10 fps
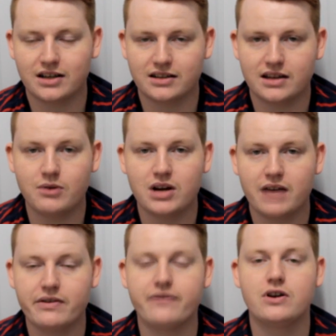Like they would
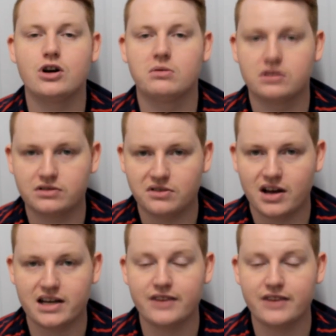have a phenomenal side.